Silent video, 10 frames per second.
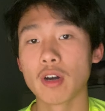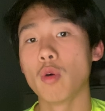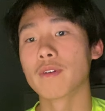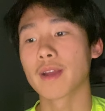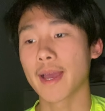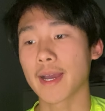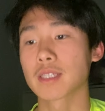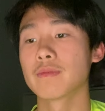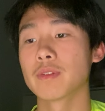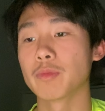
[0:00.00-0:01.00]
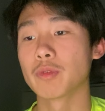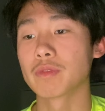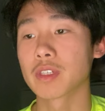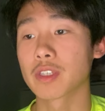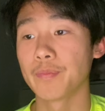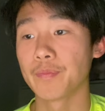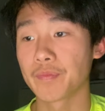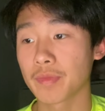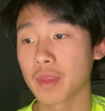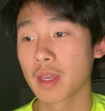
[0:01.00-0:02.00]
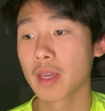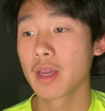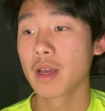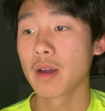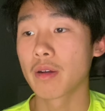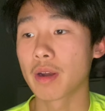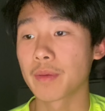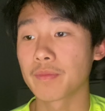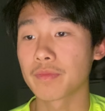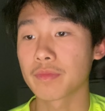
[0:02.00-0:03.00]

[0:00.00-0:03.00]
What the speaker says: overactive immune system. All right.